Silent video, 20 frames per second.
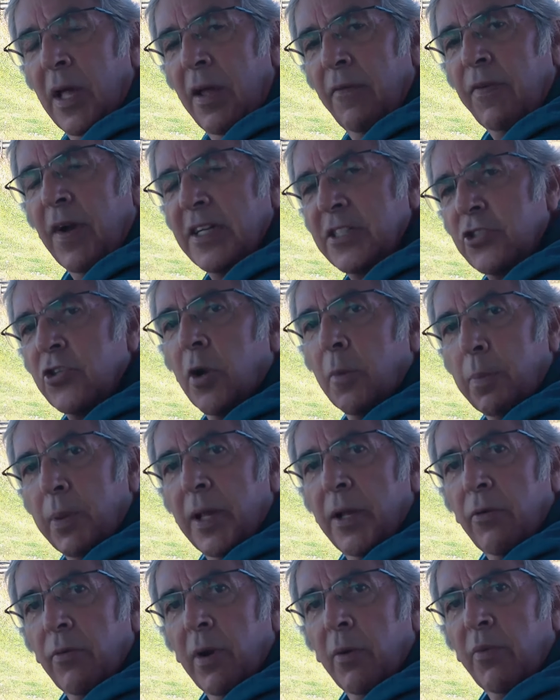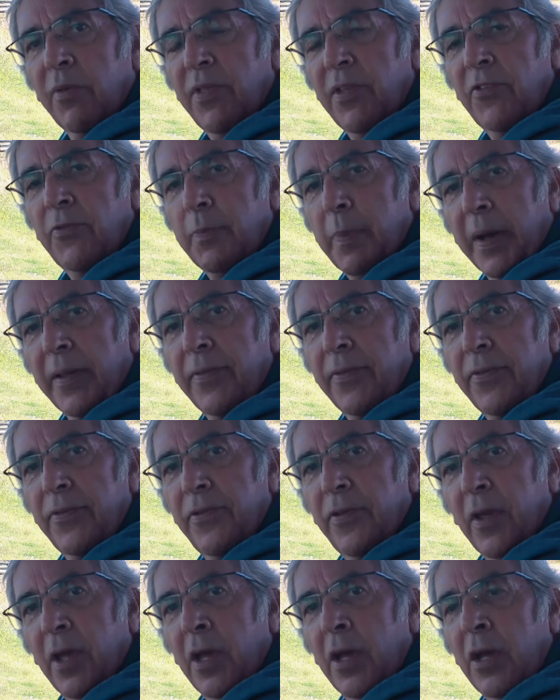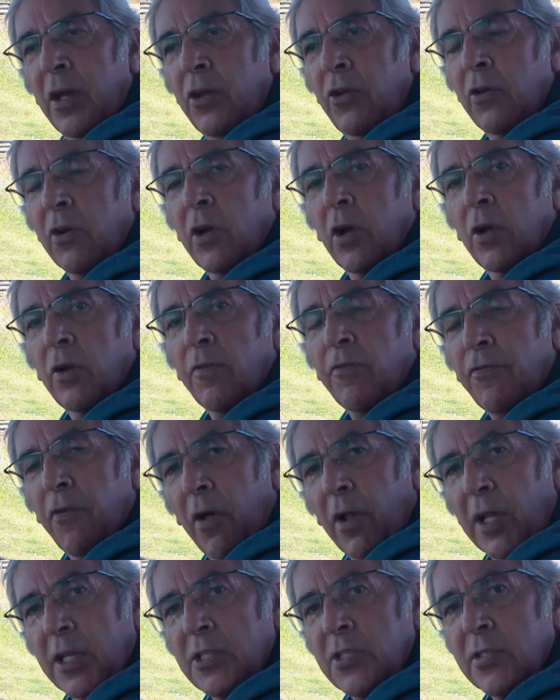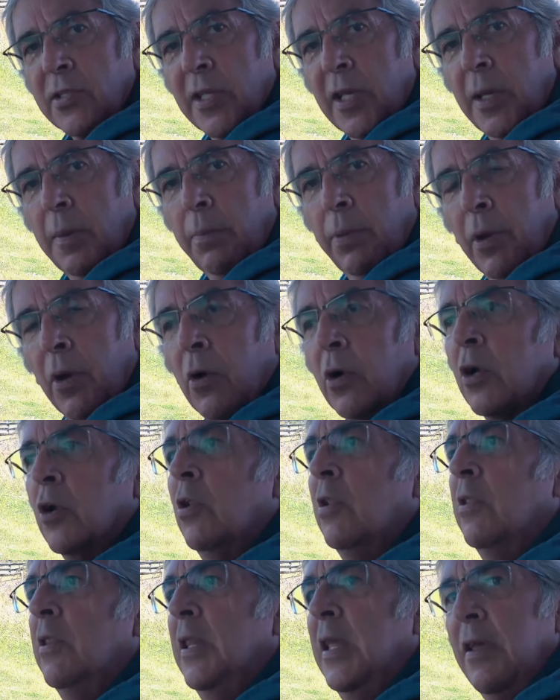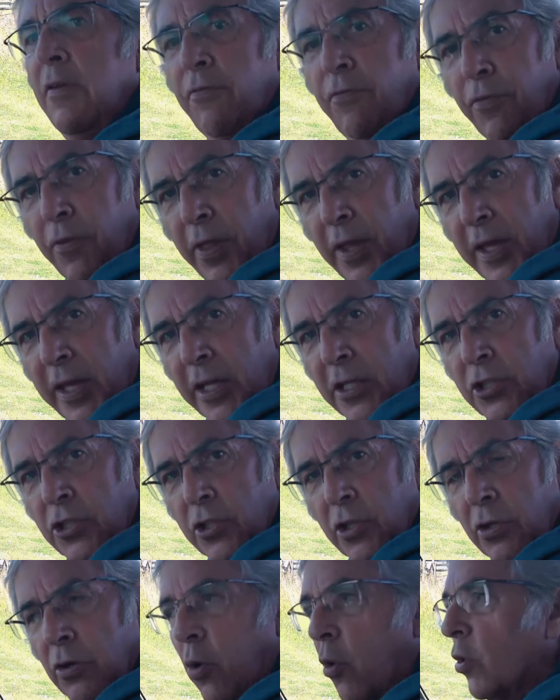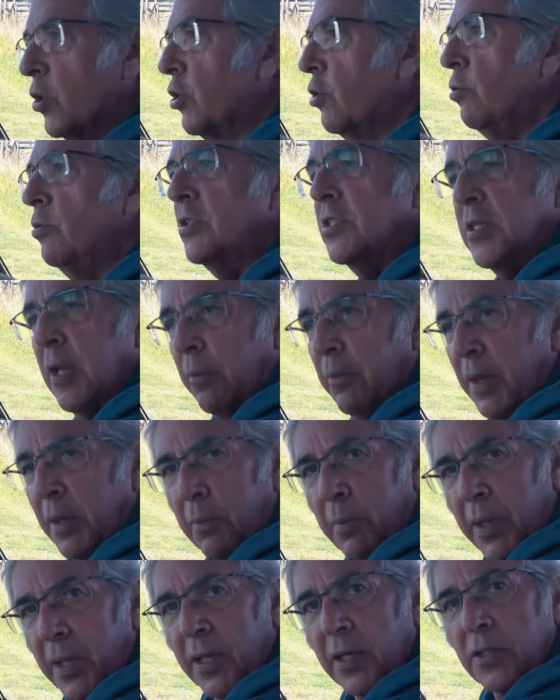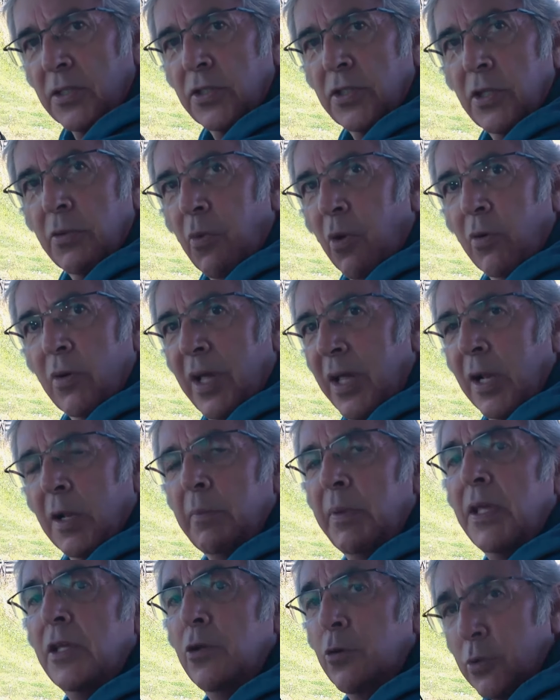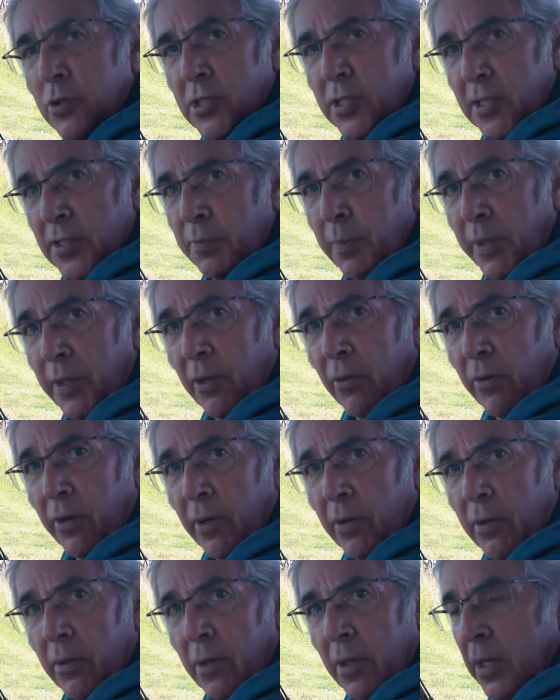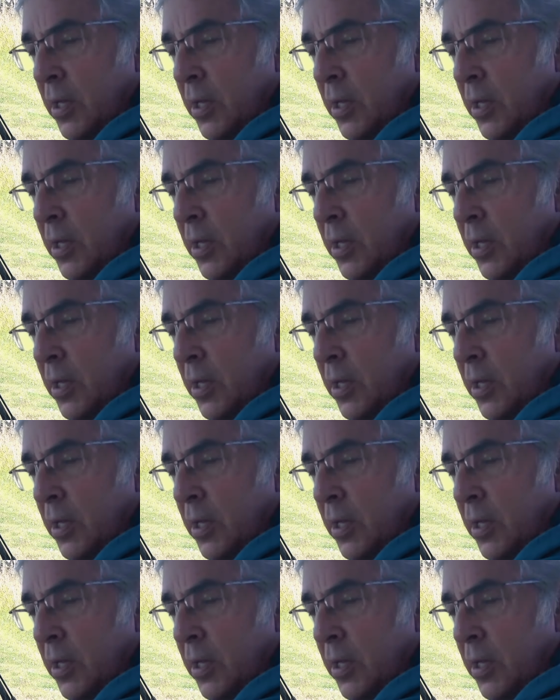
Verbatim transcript: If I start playing around with these buttons, you're going to fall asleep, leave for the kitchen, or do something because you won't, it'll be useless material.